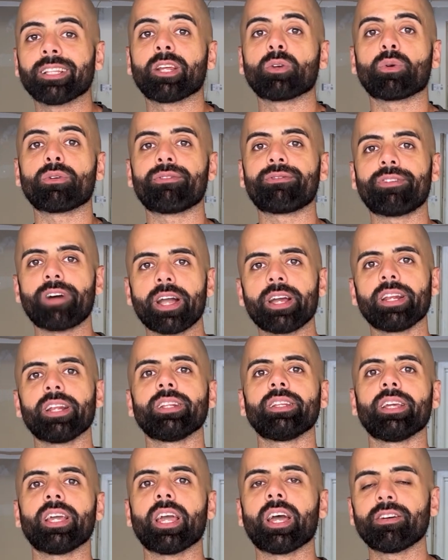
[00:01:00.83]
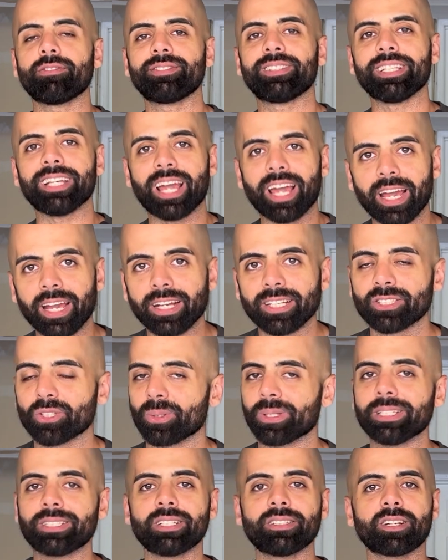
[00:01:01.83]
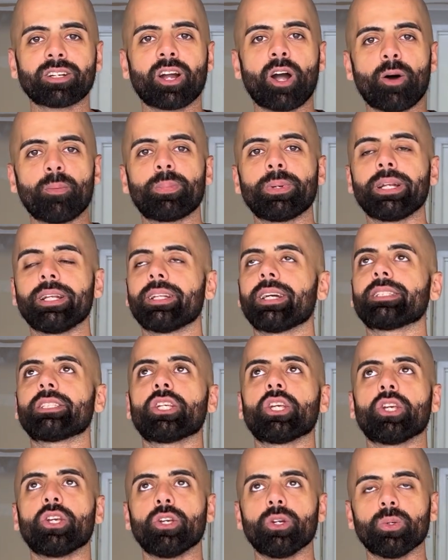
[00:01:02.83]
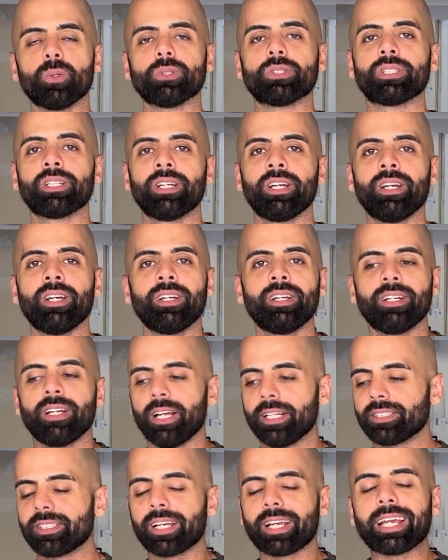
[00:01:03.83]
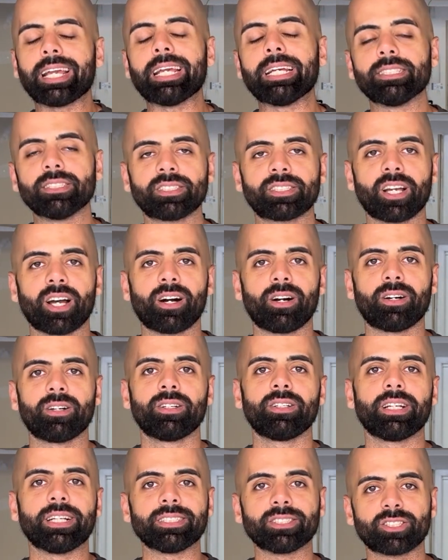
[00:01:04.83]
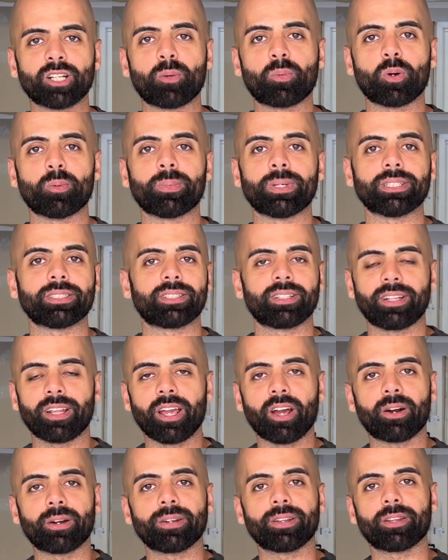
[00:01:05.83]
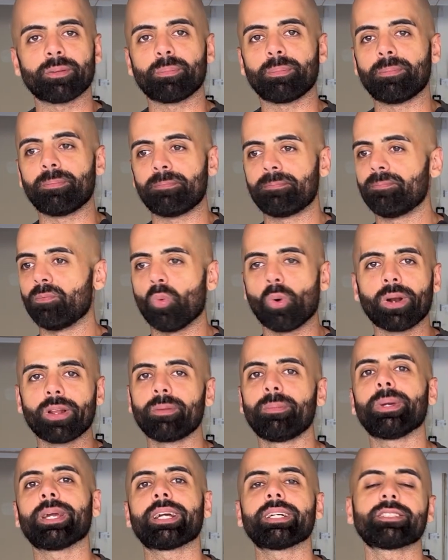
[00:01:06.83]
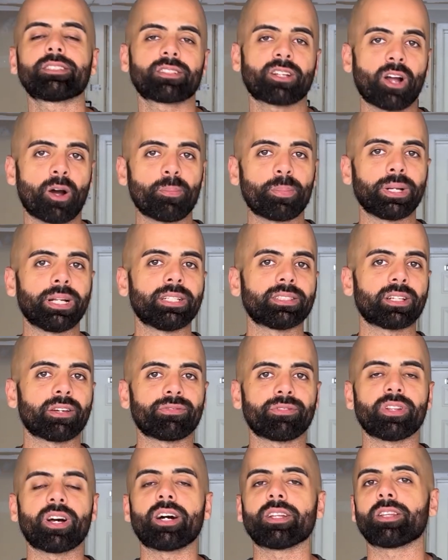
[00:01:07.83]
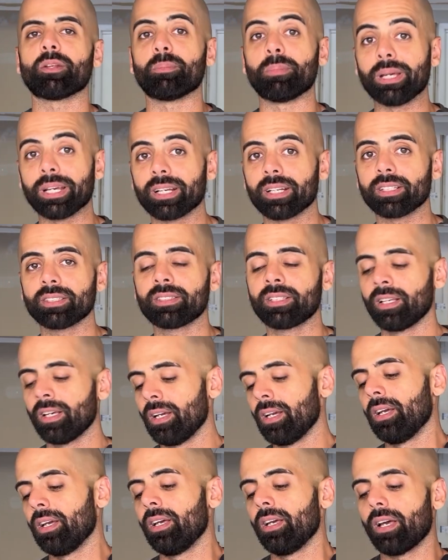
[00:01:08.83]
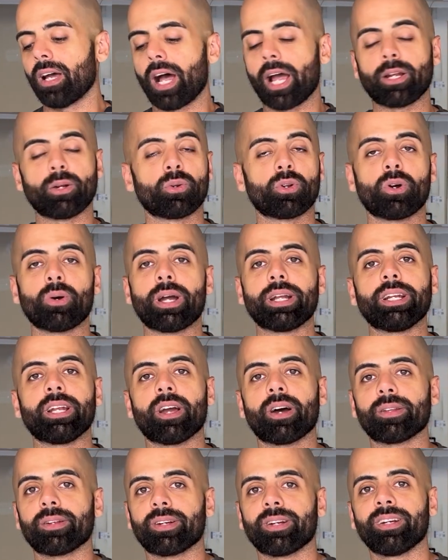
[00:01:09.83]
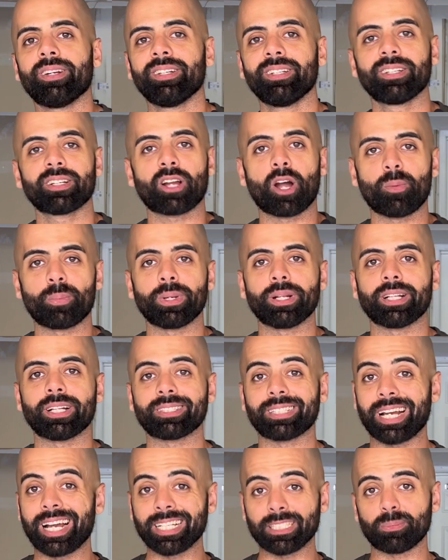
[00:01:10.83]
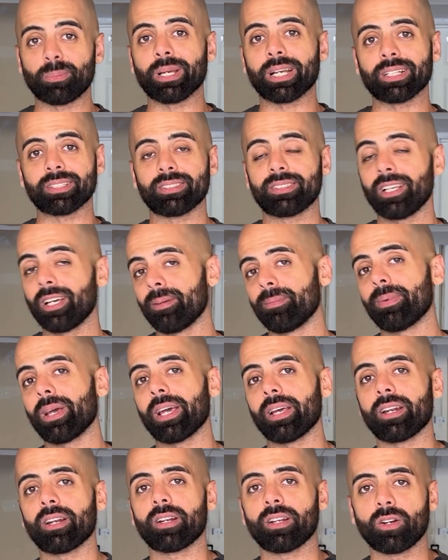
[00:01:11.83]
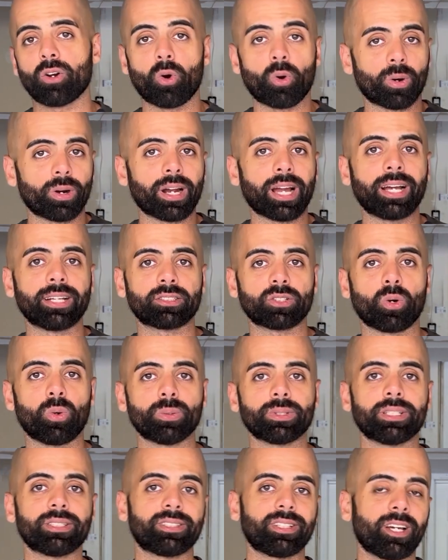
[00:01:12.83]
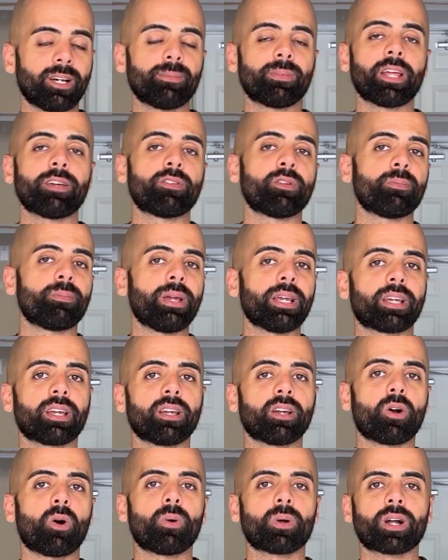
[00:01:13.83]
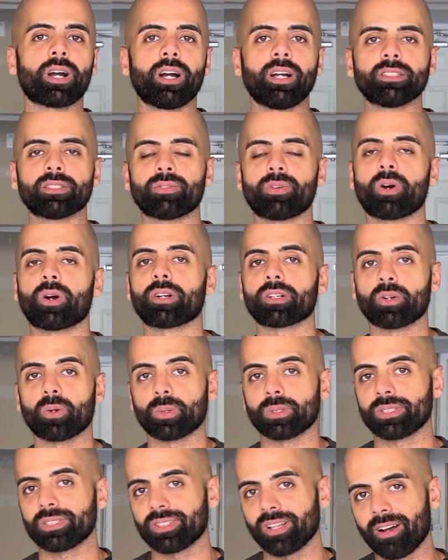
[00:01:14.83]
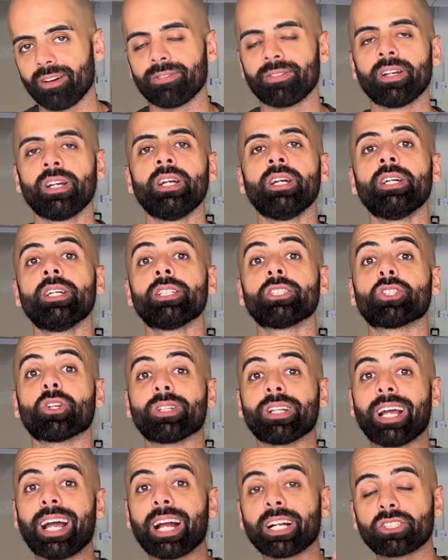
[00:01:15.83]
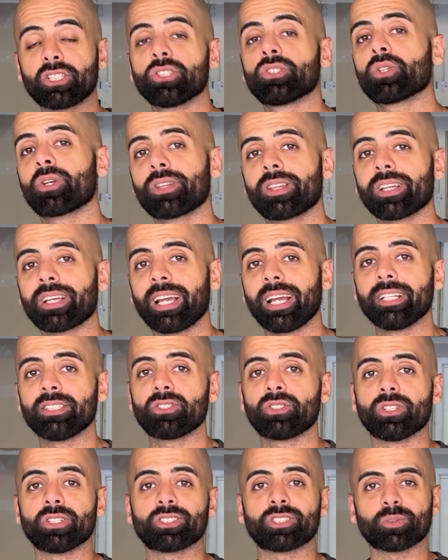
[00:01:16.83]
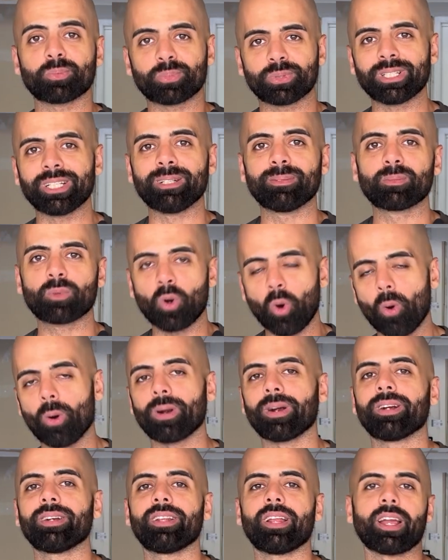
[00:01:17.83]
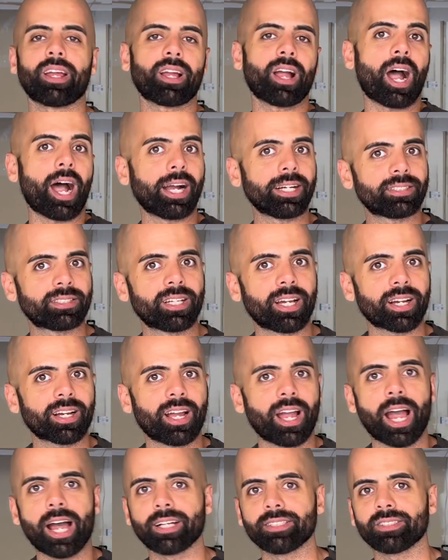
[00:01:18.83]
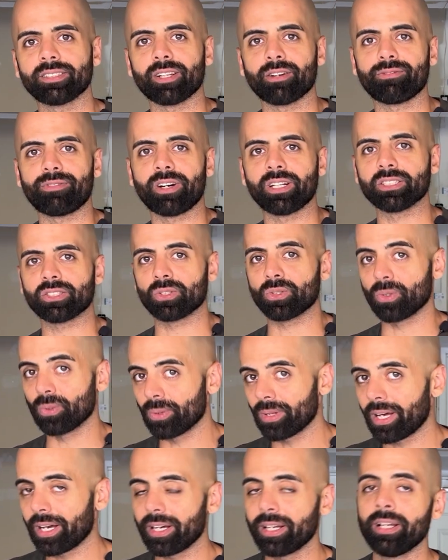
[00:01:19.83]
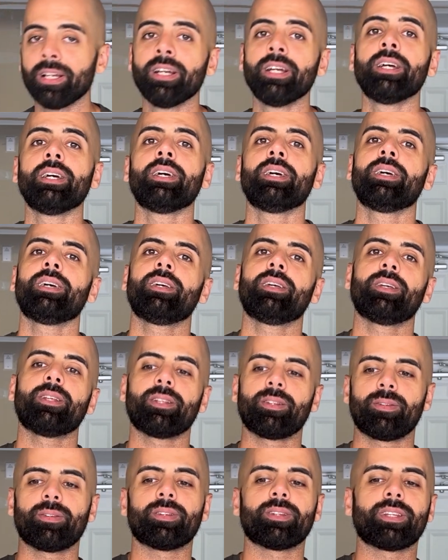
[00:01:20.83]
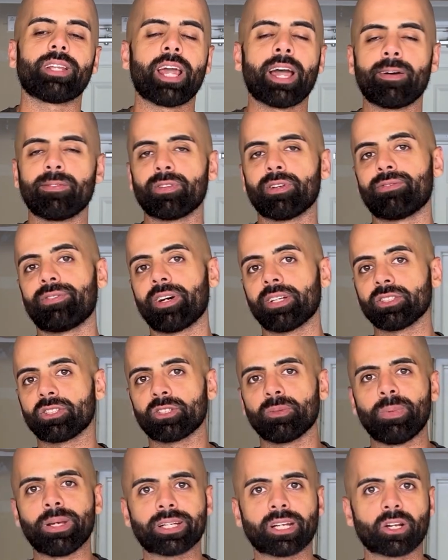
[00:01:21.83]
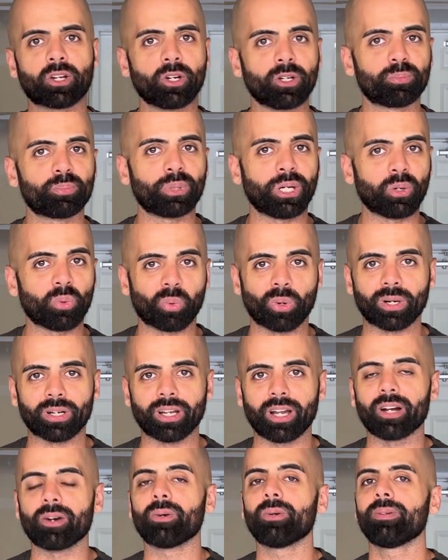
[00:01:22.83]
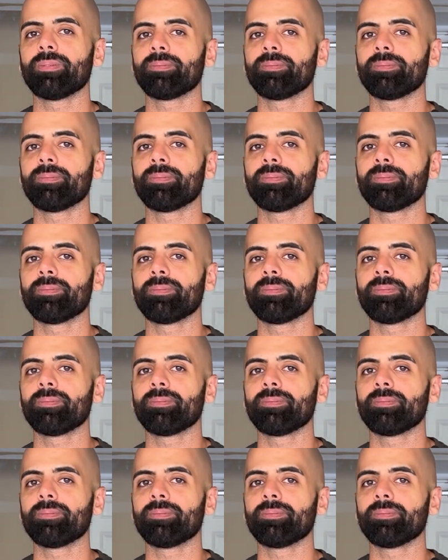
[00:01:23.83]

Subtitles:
they were fighting the FDA. So this is a company that's huge. It's like Intel in supplements. They are one of the biggest companies, if not the biggest. I don't know any other company that's as big as them or as old as them. They've been making all kinds of hardcore stuff. So they actually took the case to the Supreme Court. Like, High-Tech has the funds to do that. They have the funds to make a good pre-workout.